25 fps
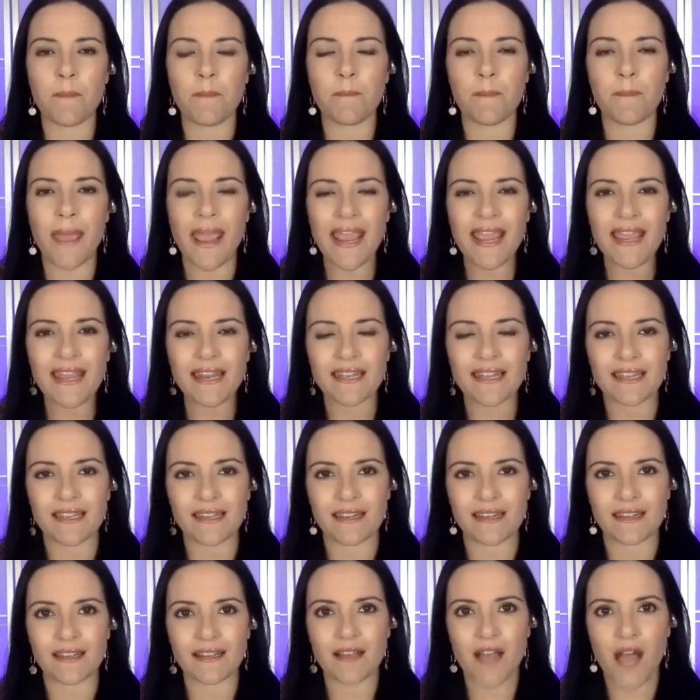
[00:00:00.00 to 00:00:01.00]

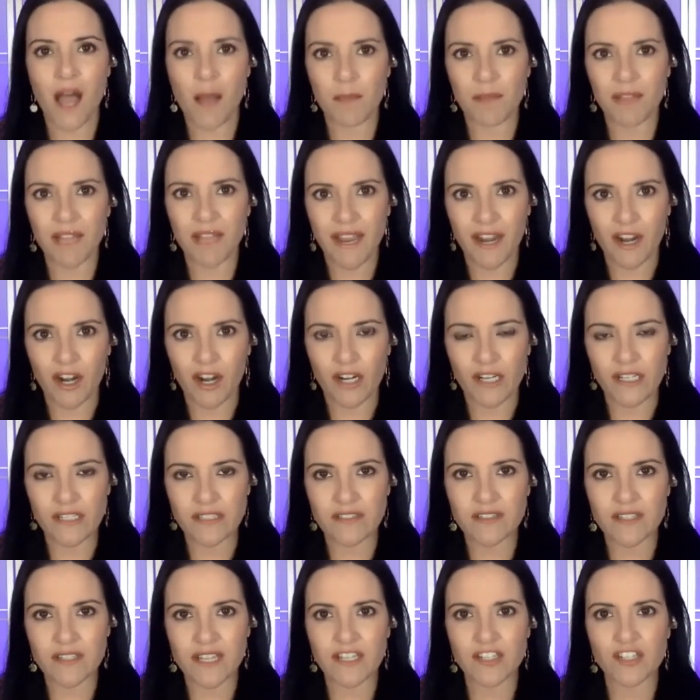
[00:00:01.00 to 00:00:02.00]
baited Kamala
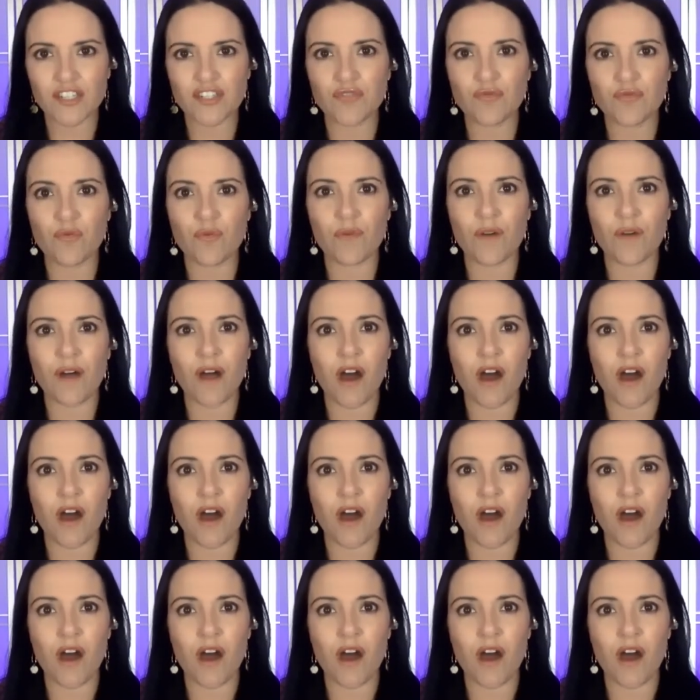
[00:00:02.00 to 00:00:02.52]
Harris into